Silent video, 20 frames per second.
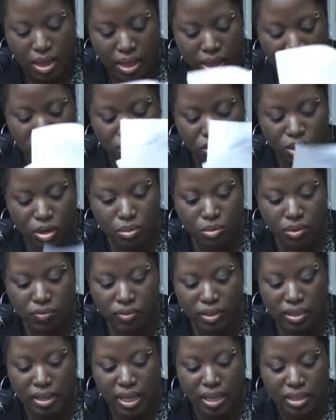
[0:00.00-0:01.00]
In terms of
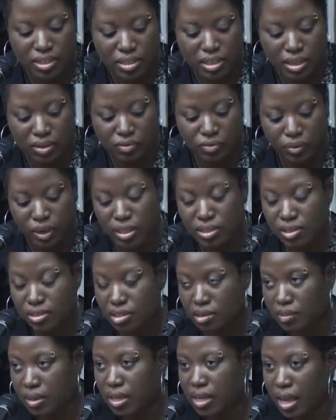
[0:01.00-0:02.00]
the legacy of
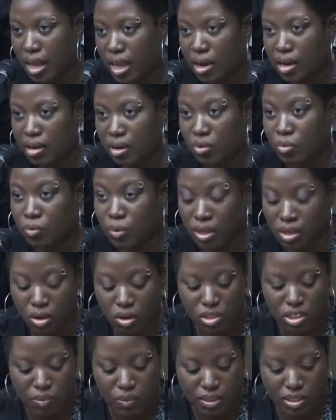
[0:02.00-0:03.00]
racism in Canada, we
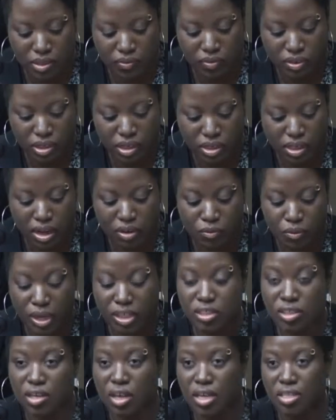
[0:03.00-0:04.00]
know specifically that
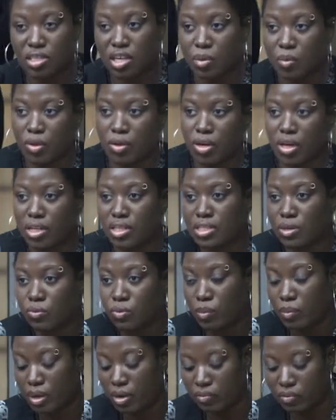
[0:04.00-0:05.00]
racialized communities and
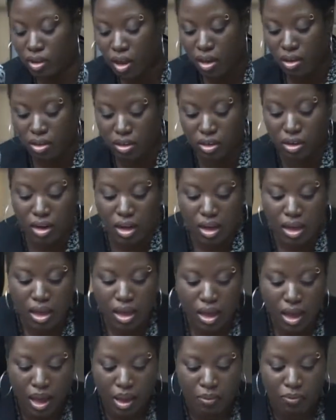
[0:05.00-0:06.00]
women of color
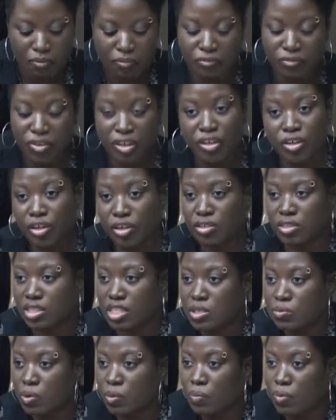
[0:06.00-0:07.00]
fear
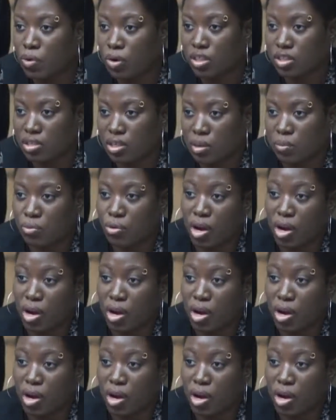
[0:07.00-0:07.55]
disproportionate